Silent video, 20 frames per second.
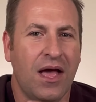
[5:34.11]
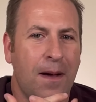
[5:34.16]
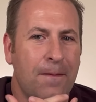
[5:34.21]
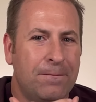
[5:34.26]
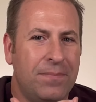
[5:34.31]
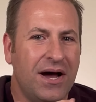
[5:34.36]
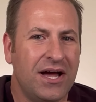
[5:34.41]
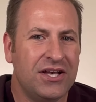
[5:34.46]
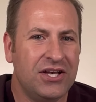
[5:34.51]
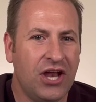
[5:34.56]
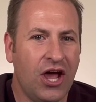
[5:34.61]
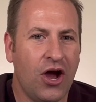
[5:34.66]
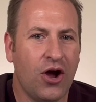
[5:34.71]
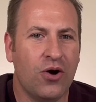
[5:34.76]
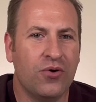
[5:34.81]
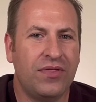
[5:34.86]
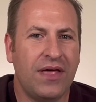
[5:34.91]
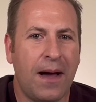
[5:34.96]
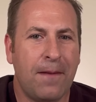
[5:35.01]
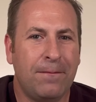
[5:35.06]
But know
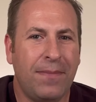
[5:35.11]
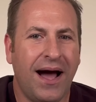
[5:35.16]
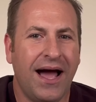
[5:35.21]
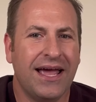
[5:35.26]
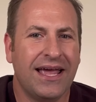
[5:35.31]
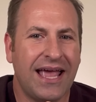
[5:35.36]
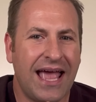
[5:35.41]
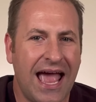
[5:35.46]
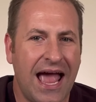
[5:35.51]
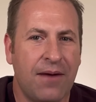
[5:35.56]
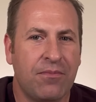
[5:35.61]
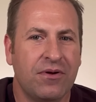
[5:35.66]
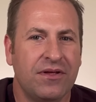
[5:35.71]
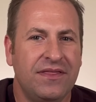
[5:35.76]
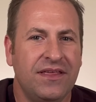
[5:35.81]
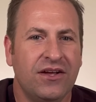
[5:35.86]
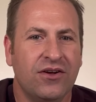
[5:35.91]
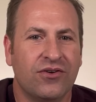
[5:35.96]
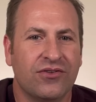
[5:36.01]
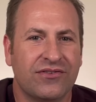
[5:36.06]
that buying
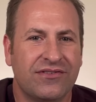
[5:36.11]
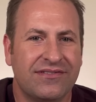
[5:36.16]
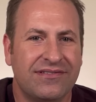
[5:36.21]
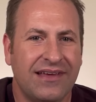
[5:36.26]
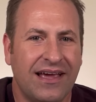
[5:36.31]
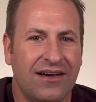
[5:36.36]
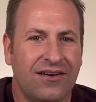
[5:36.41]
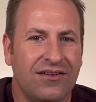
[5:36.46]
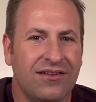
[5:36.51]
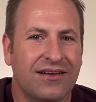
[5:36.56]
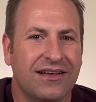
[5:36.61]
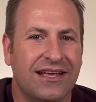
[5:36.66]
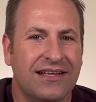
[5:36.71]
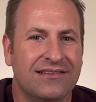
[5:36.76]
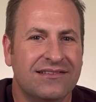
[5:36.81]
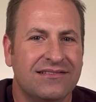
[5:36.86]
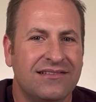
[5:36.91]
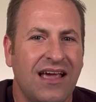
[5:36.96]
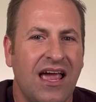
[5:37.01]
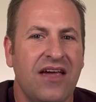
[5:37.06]
everything on sale can
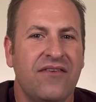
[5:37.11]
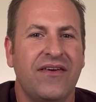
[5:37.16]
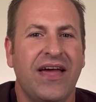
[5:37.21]
save